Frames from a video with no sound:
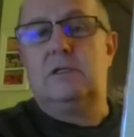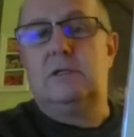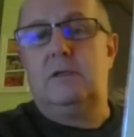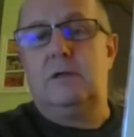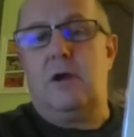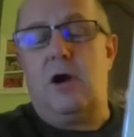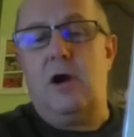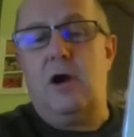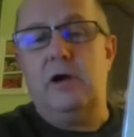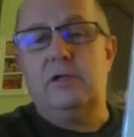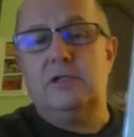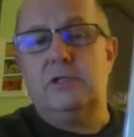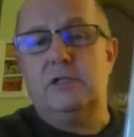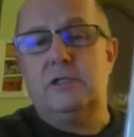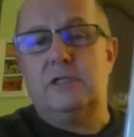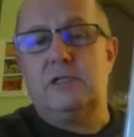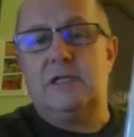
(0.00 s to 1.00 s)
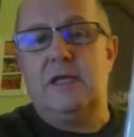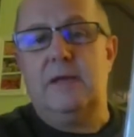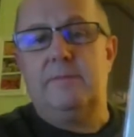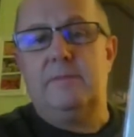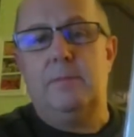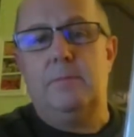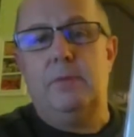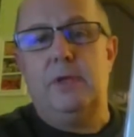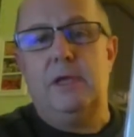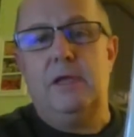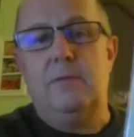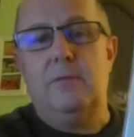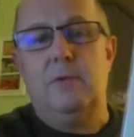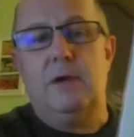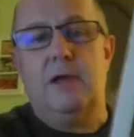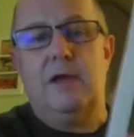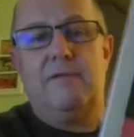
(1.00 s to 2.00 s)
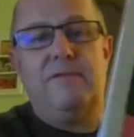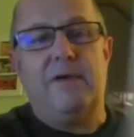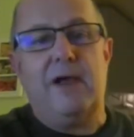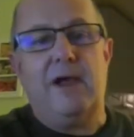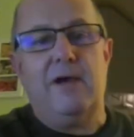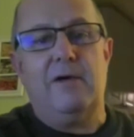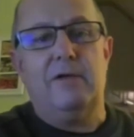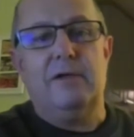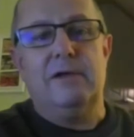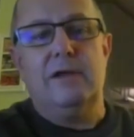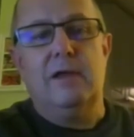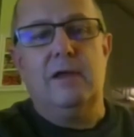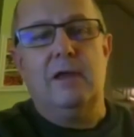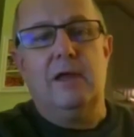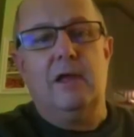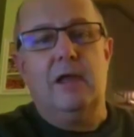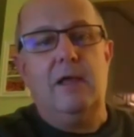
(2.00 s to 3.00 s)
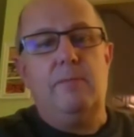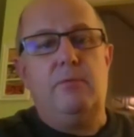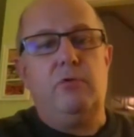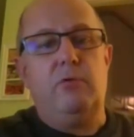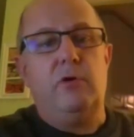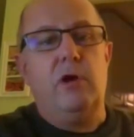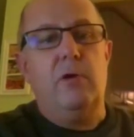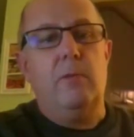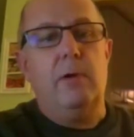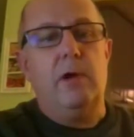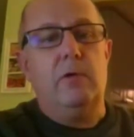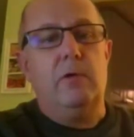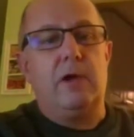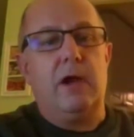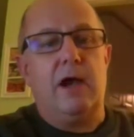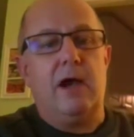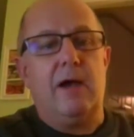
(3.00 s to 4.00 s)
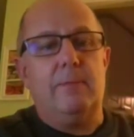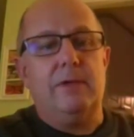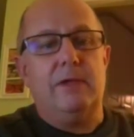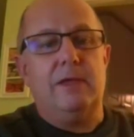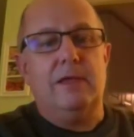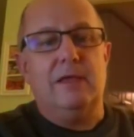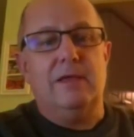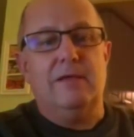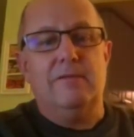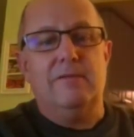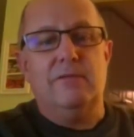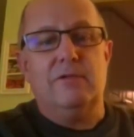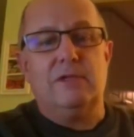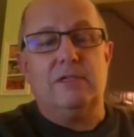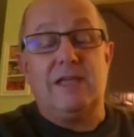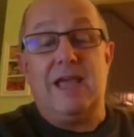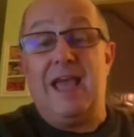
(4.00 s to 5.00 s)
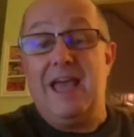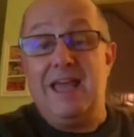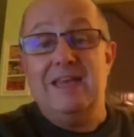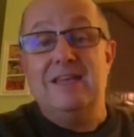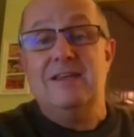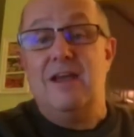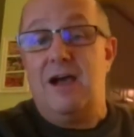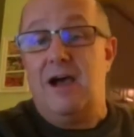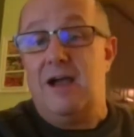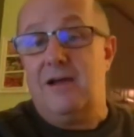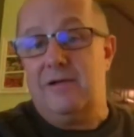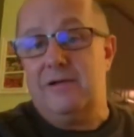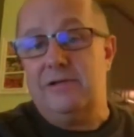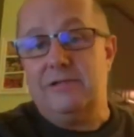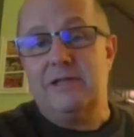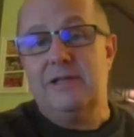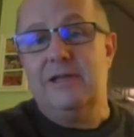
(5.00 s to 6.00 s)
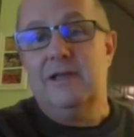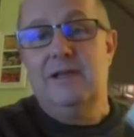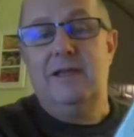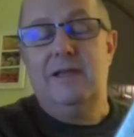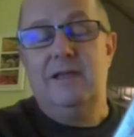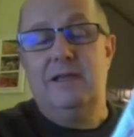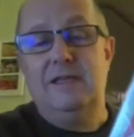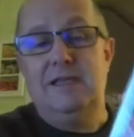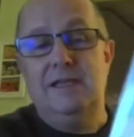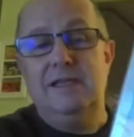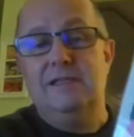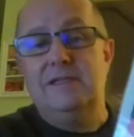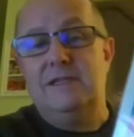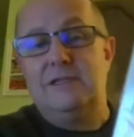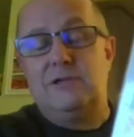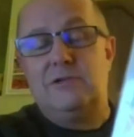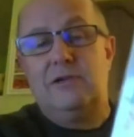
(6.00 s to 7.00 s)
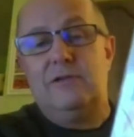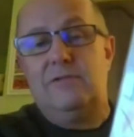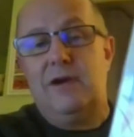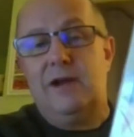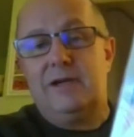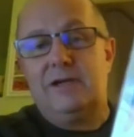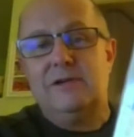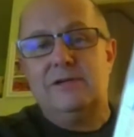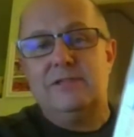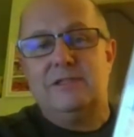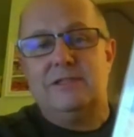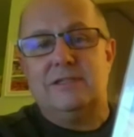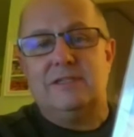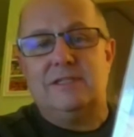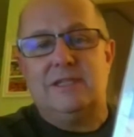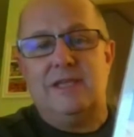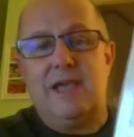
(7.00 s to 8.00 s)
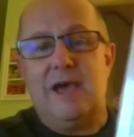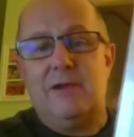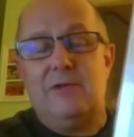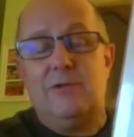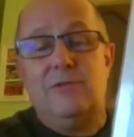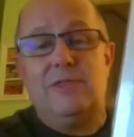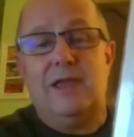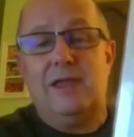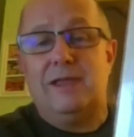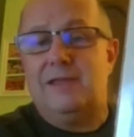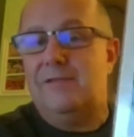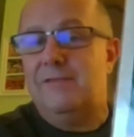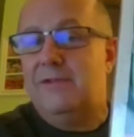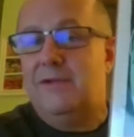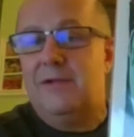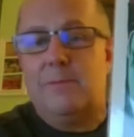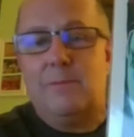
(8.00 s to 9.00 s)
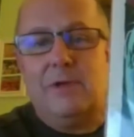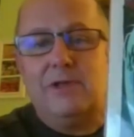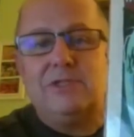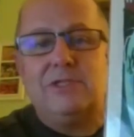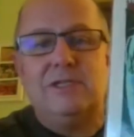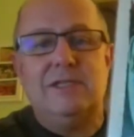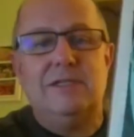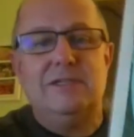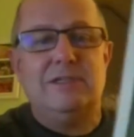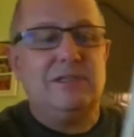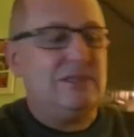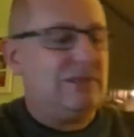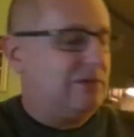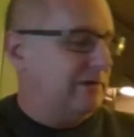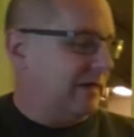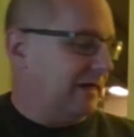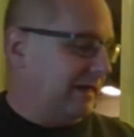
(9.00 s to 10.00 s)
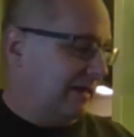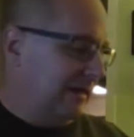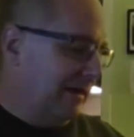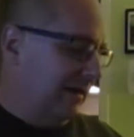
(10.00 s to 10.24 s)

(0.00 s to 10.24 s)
heart just skipped a beat when I found a promo copy for $10 at Easy Street Records in Seattle. Thank you very much, Easy Street.